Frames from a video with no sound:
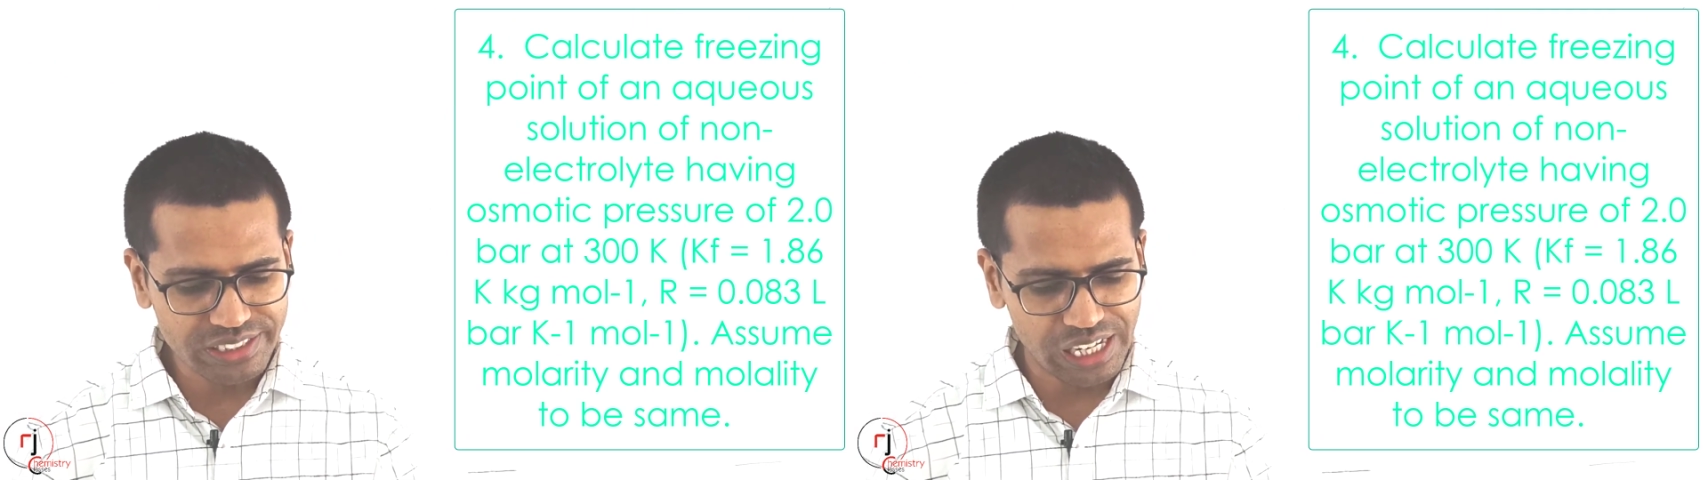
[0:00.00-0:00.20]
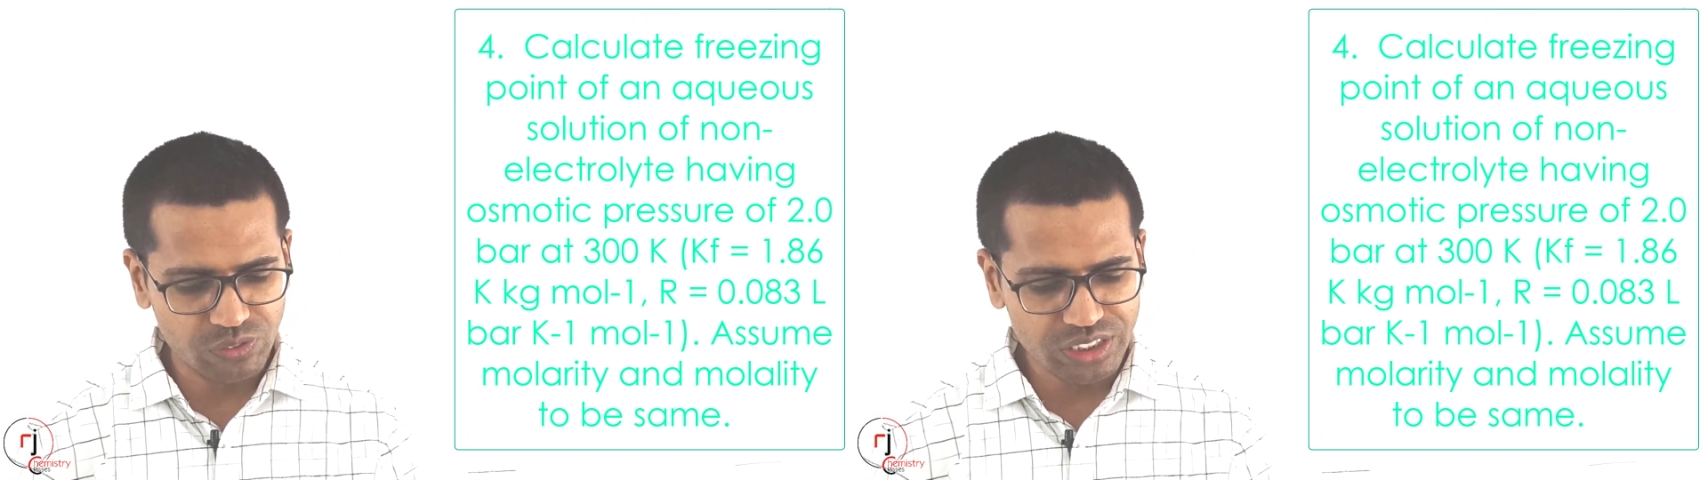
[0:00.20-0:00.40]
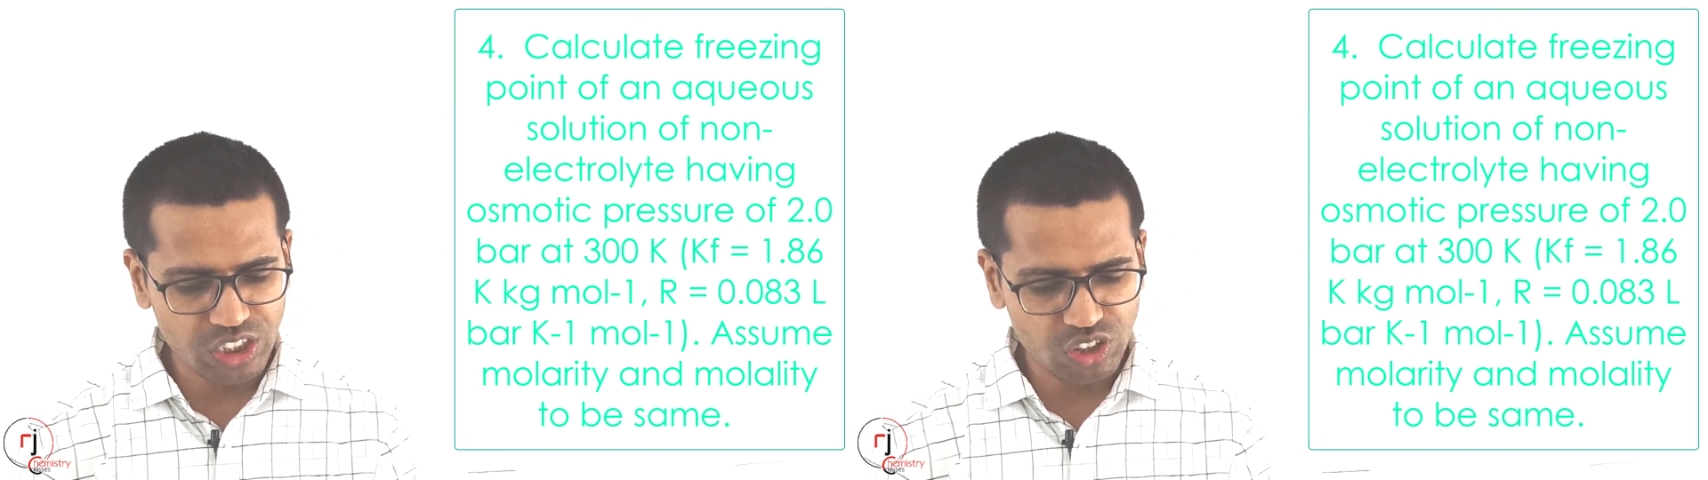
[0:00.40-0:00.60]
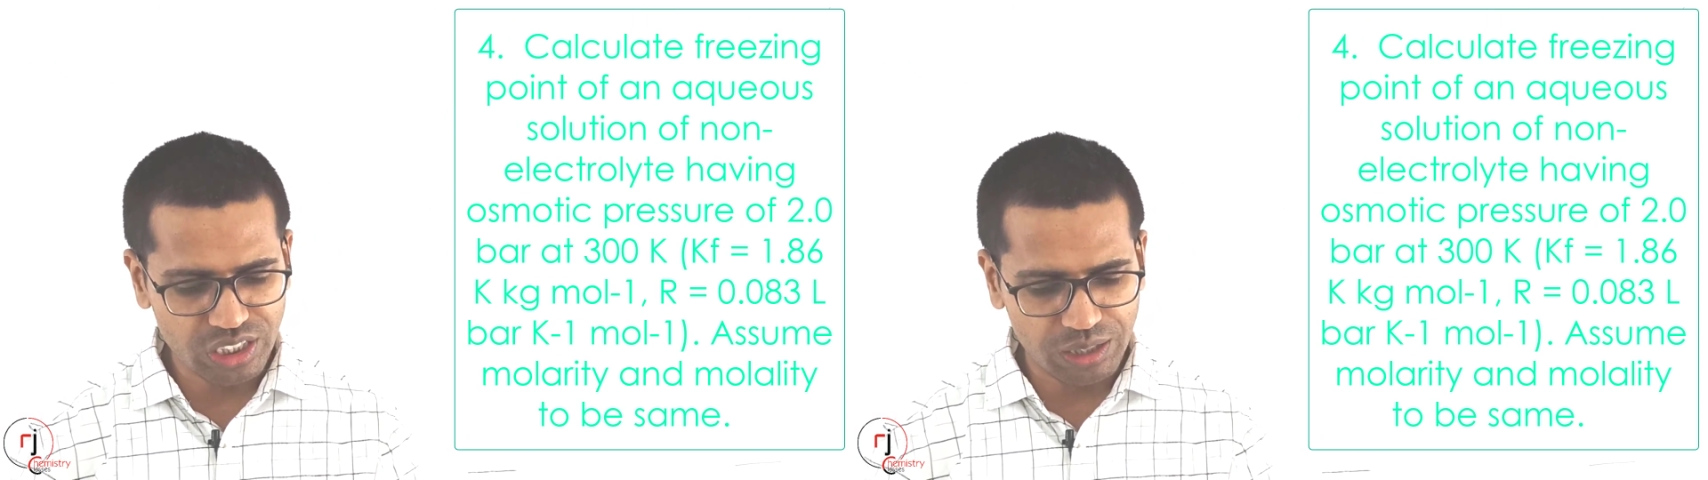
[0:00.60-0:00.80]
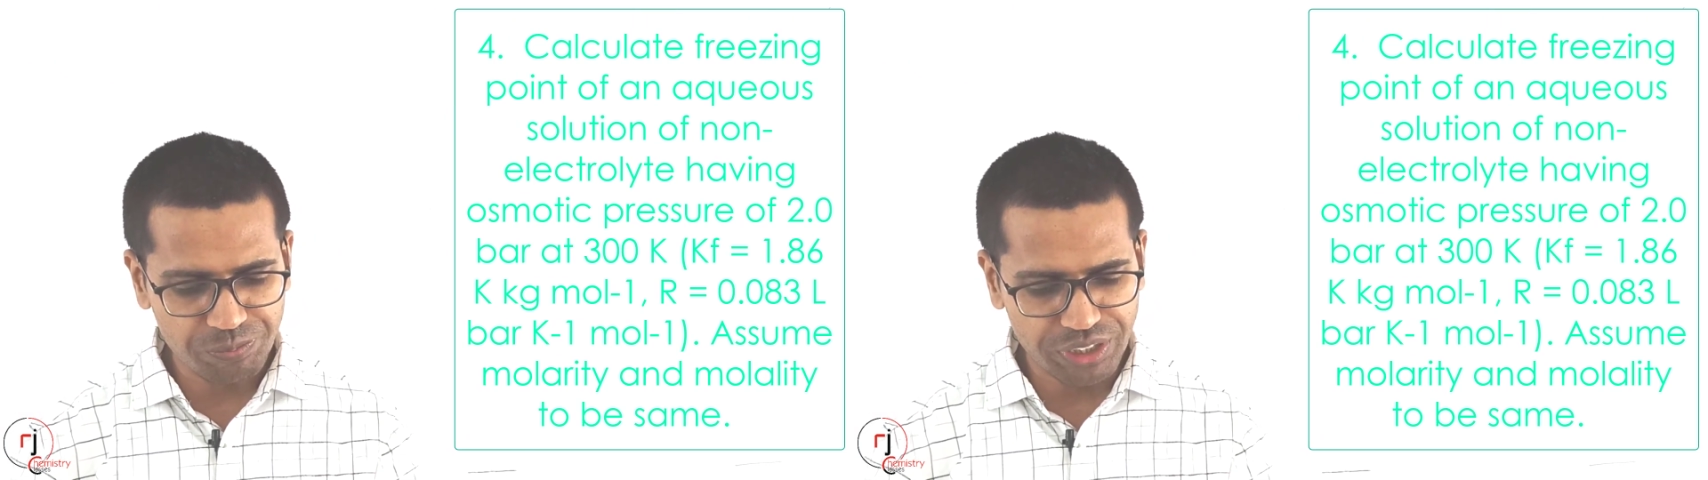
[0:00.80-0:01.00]
Kelvin
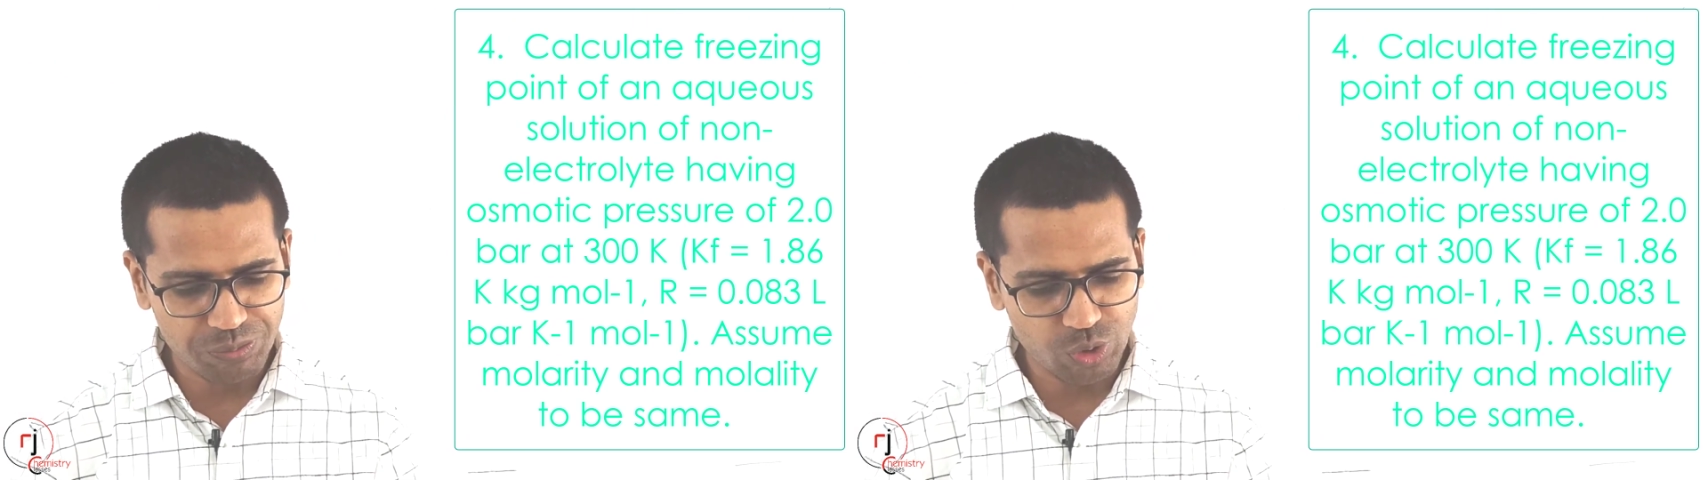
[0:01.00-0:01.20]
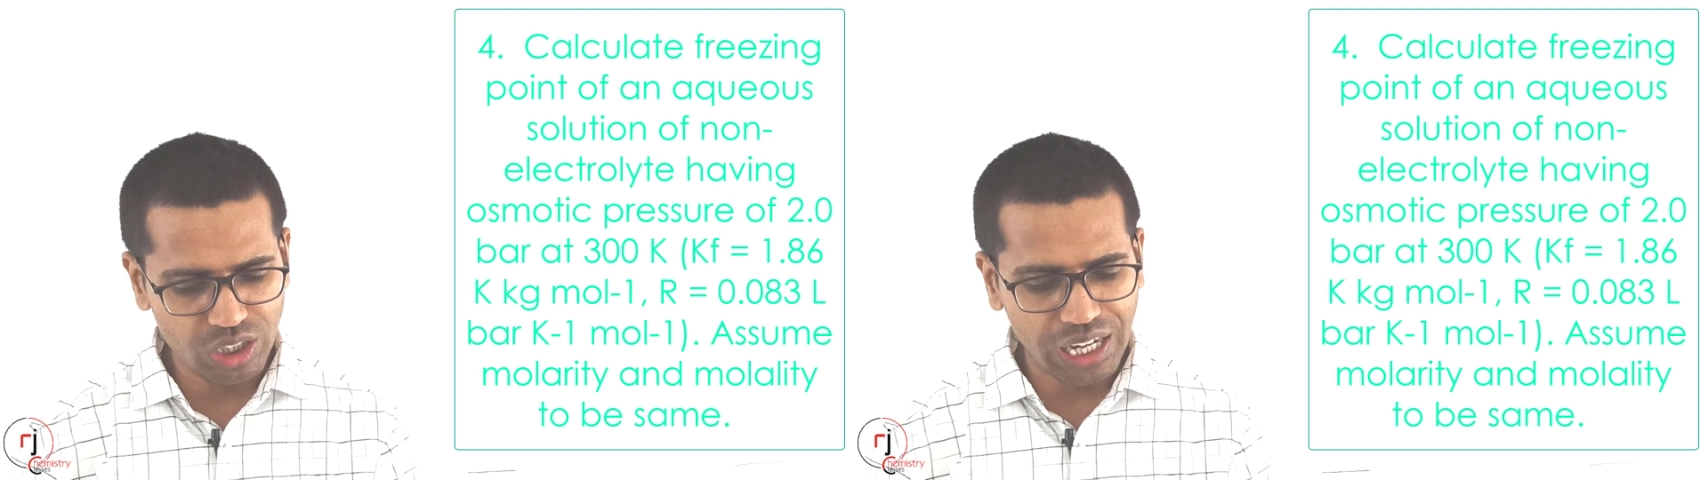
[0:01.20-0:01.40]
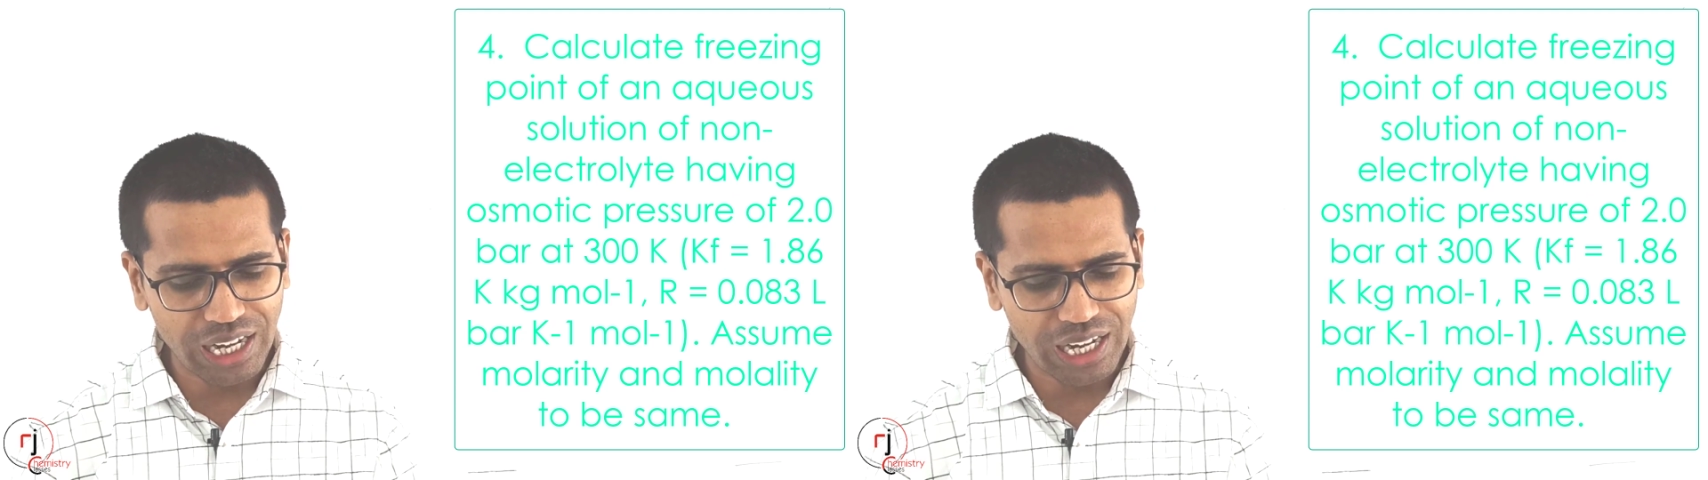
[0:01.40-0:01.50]
kilogram per mole.